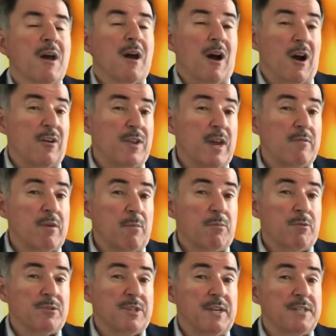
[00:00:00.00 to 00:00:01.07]
Are they
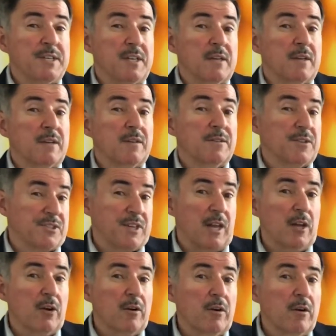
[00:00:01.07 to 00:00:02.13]
representing the
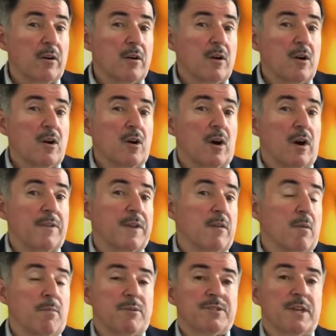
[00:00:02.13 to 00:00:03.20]
seller? Are they
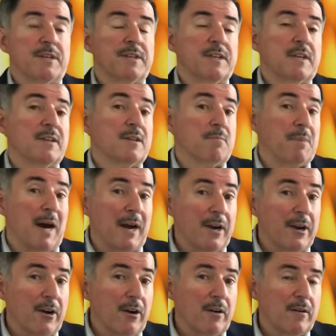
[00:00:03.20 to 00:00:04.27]
representing the
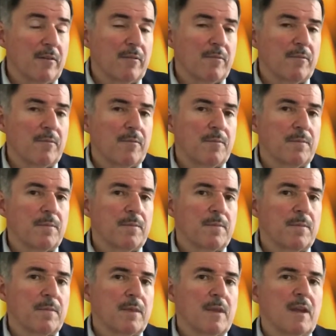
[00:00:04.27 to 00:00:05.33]
buyer?
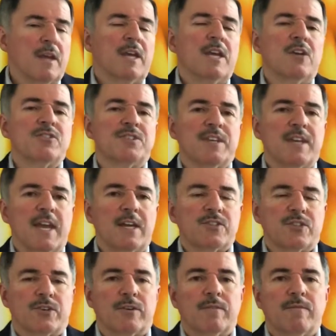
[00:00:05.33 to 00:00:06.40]
Here's the
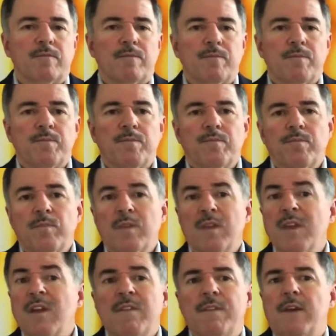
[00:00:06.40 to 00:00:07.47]
answer.
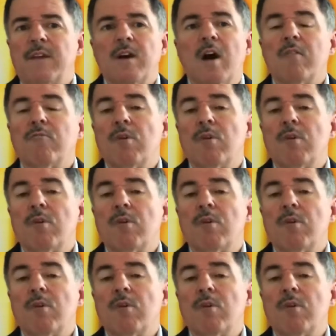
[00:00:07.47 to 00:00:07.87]
They're not